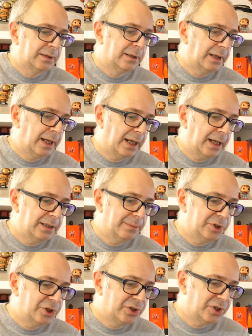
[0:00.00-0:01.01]
And let
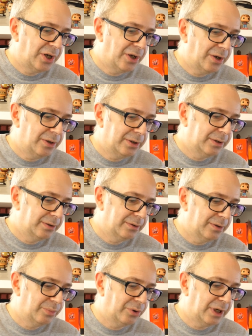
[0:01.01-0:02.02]
me just turn
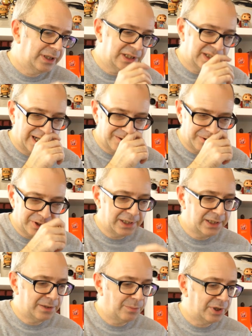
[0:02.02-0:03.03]
the brightness down. So
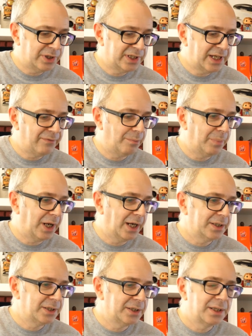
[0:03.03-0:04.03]
this is my seven
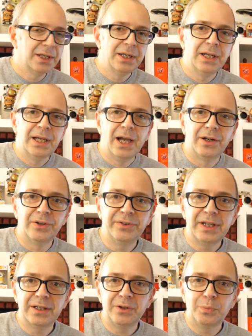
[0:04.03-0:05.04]
plus. And I
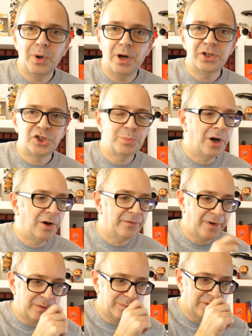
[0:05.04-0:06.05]
think the worst
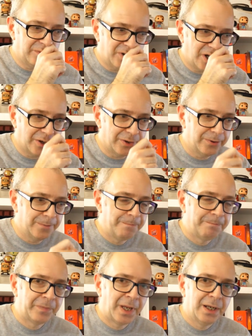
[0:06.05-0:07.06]
smartphone review
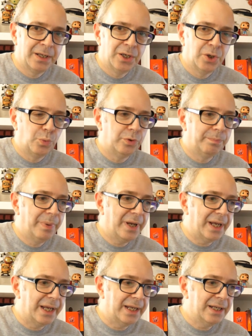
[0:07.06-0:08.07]
would
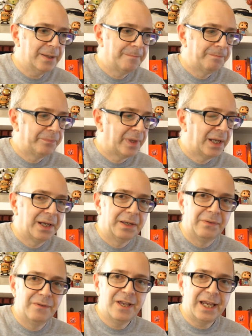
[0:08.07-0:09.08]
be
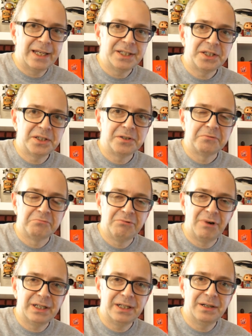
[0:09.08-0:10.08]
this
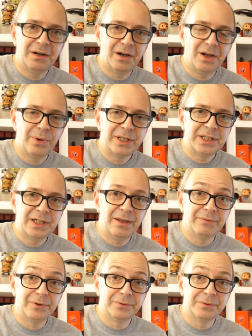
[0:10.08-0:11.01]
running iOS eleven.